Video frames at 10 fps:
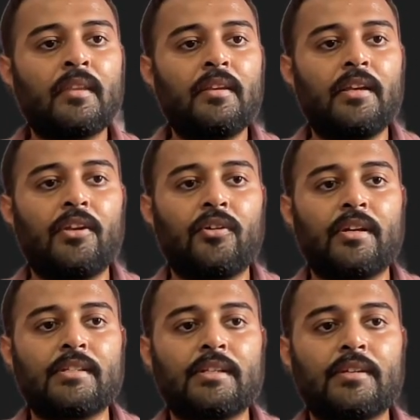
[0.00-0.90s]
Here you
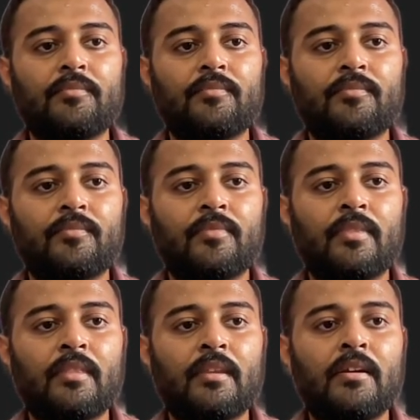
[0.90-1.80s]
can see
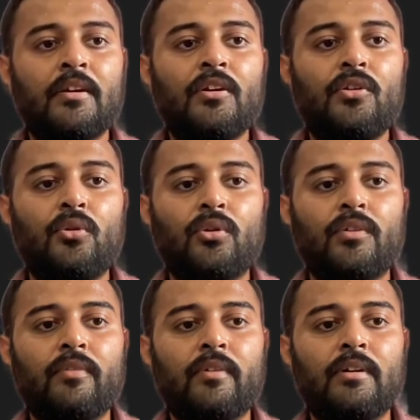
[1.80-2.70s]
token